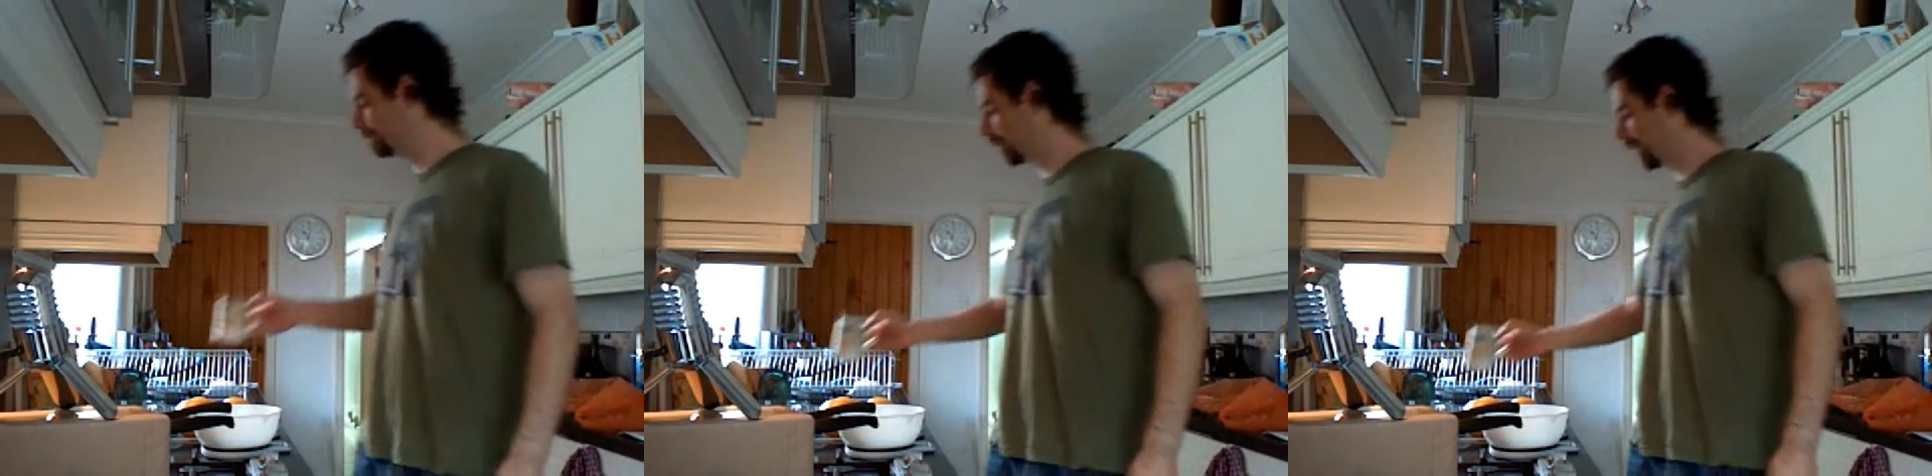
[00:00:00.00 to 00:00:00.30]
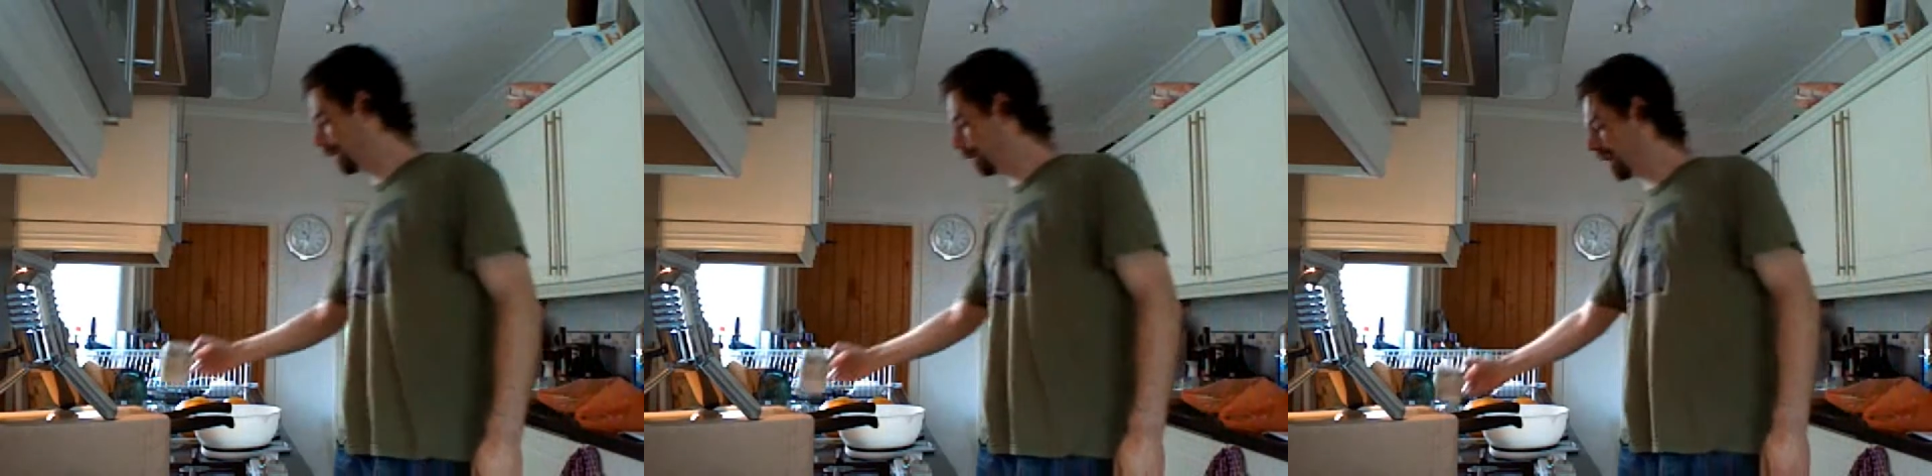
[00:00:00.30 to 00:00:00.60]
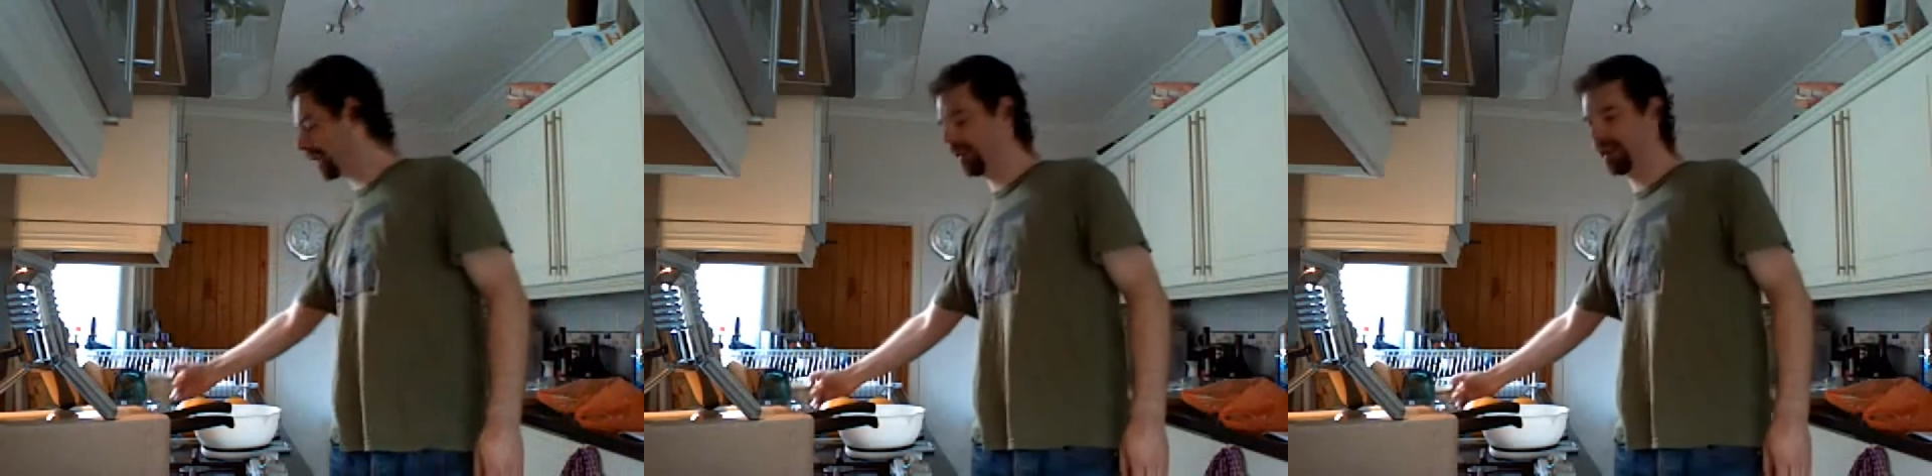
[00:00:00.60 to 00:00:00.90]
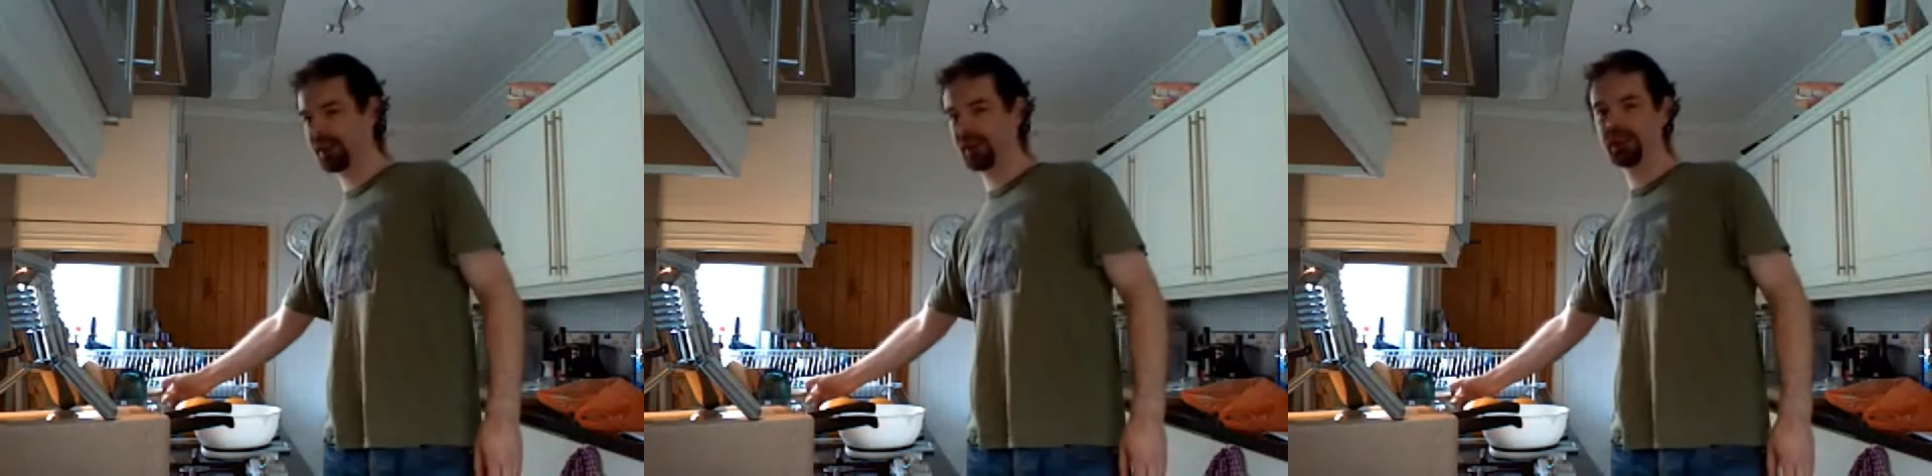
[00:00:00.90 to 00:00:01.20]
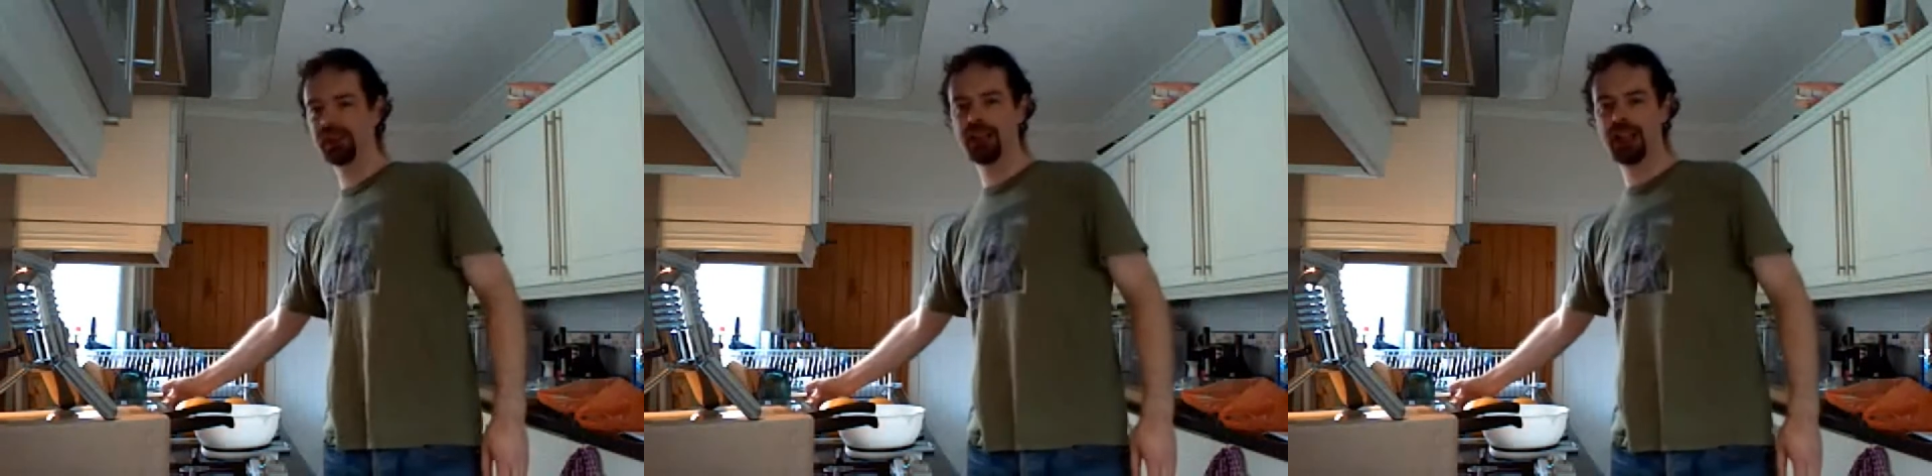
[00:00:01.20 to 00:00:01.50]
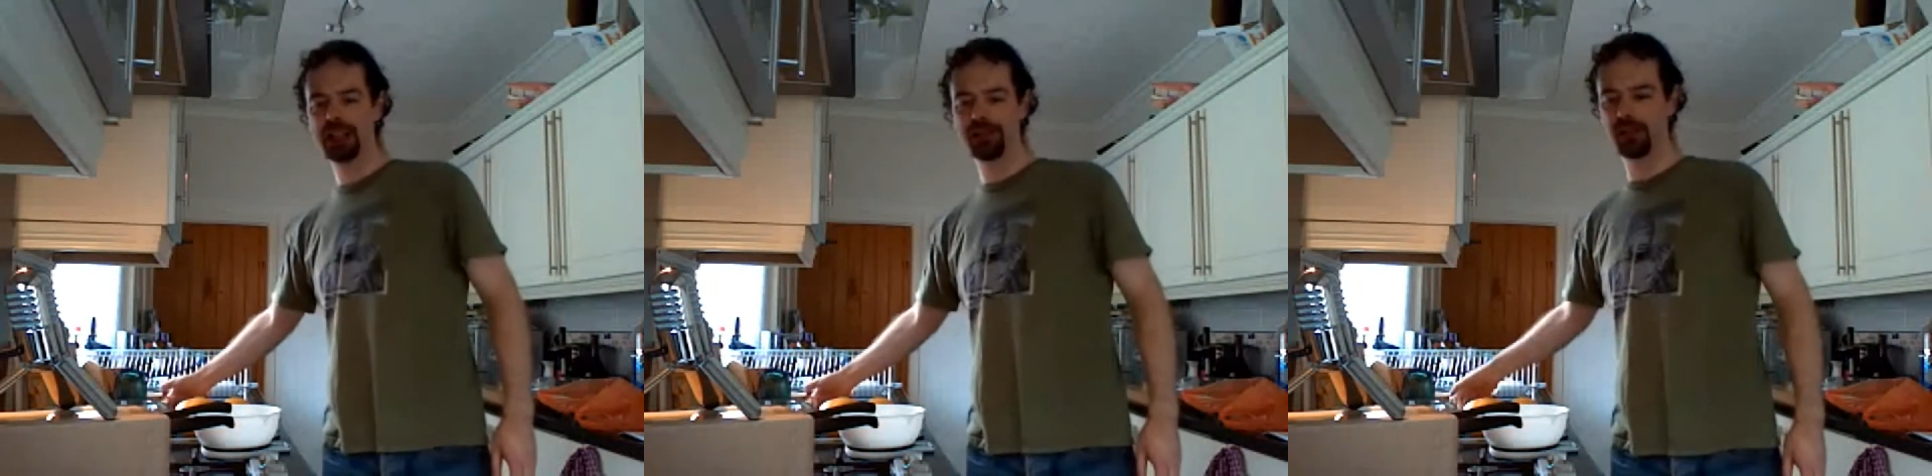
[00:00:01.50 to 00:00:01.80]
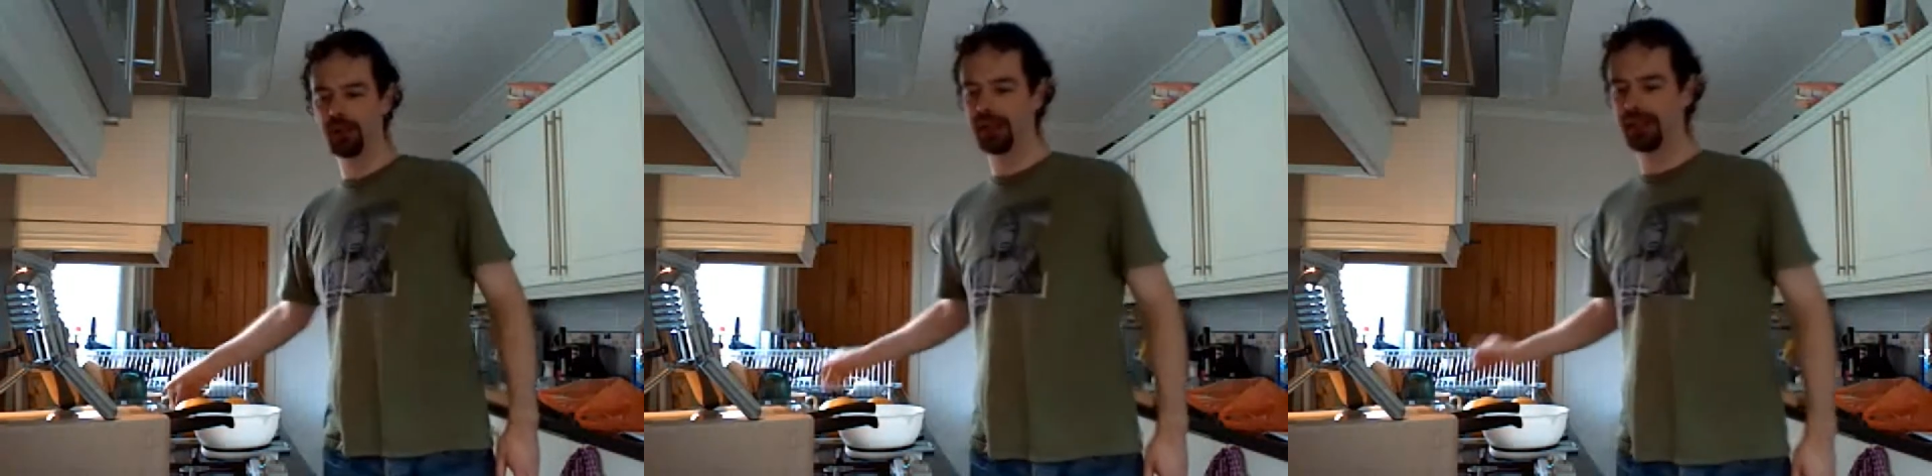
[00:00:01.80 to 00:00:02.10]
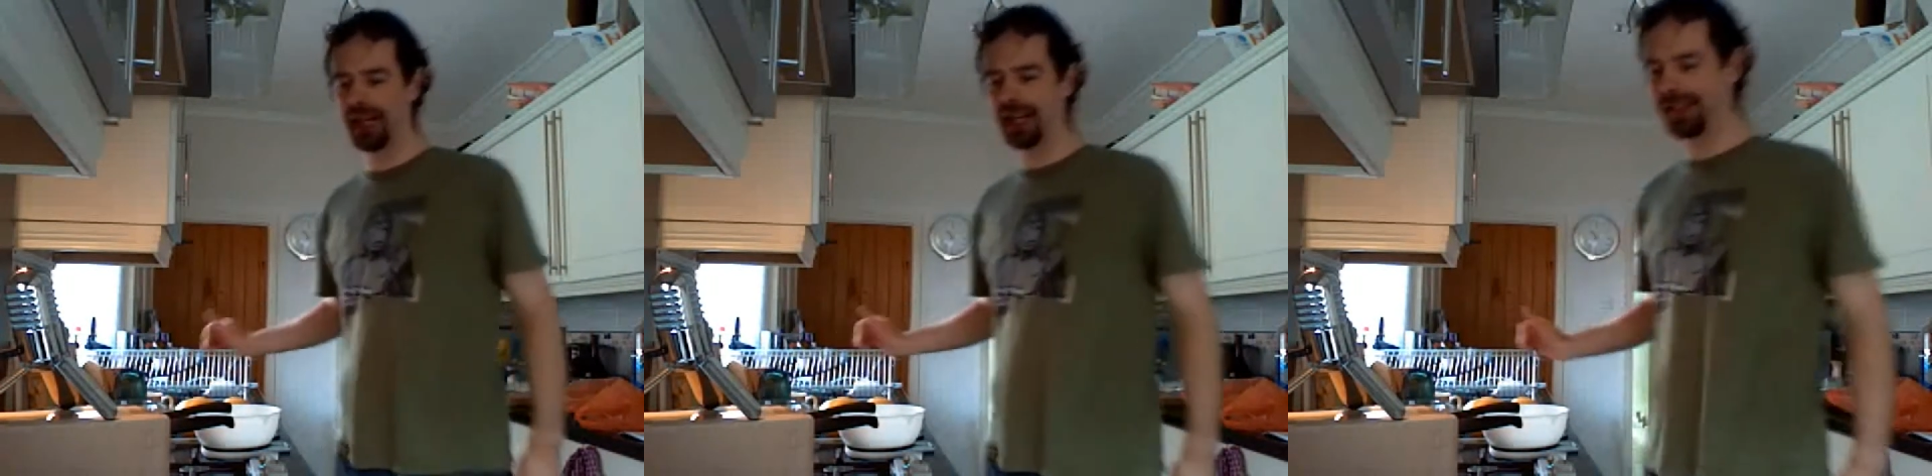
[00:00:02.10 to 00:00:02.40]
In the best traditions of Keith Floyd and Hannah